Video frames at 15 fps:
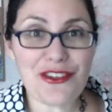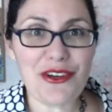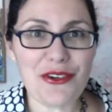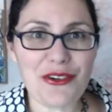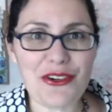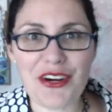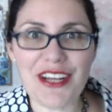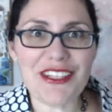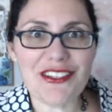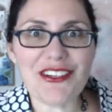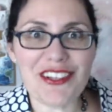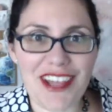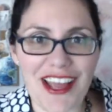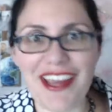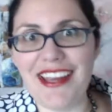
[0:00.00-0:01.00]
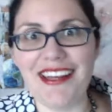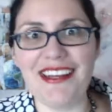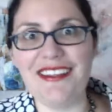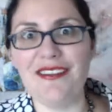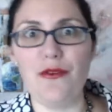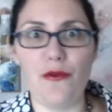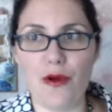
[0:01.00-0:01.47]
your ideal
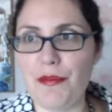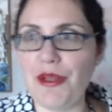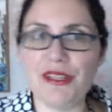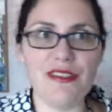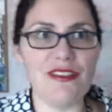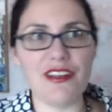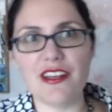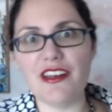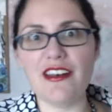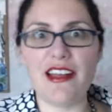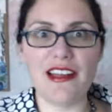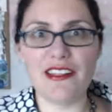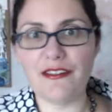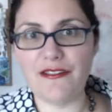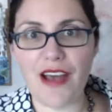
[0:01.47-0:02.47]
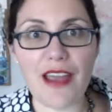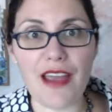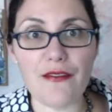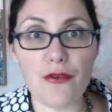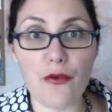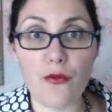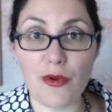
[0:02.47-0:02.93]
client is a woman stuck in a
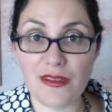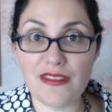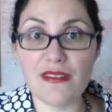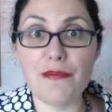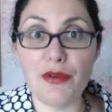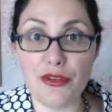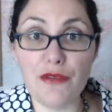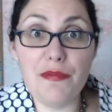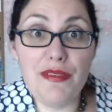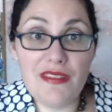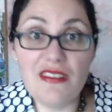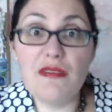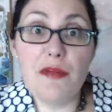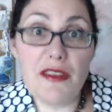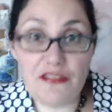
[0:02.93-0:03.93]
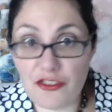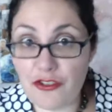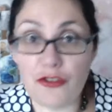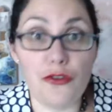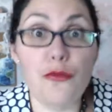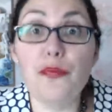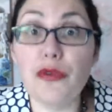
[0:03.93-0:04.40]
9-to-5 who wants to build a business based on
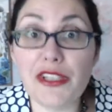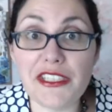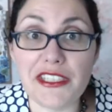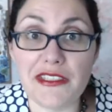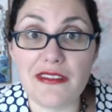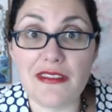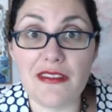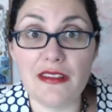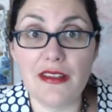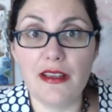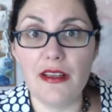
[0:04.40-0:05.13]
her own brilliance,